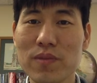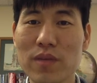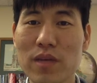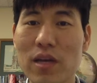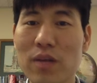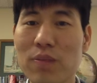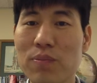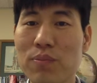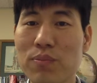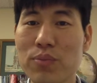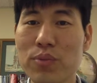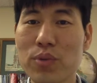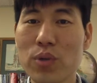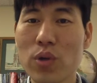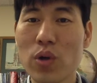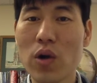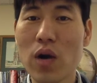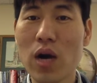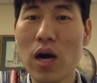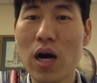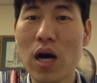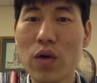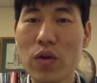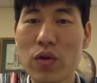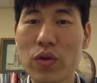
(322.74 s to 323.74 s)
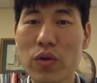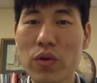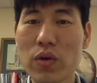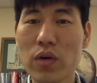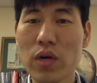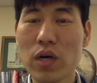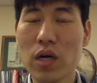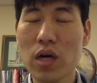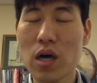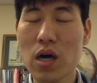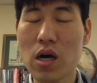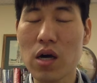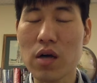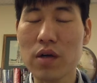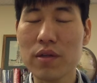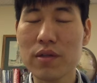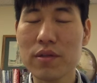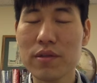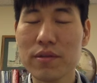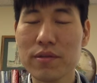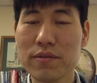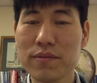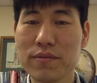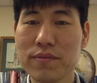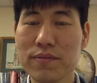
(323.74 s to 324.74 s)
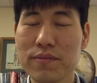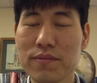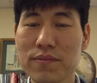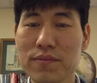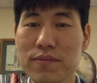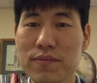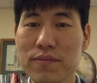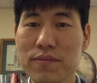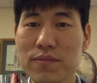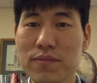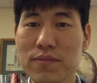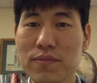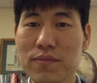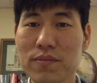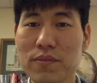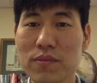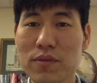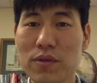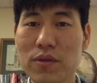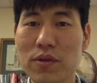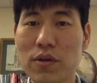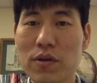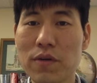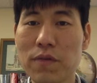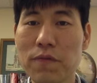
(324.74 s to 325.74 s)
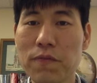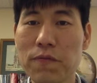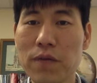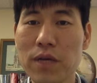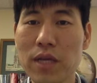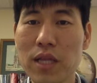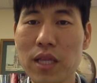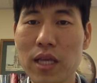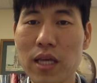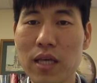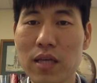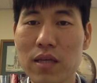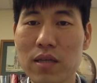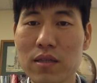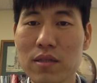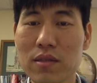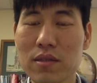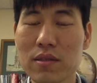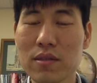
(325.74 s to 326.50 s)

And pour out your heart, your feeling,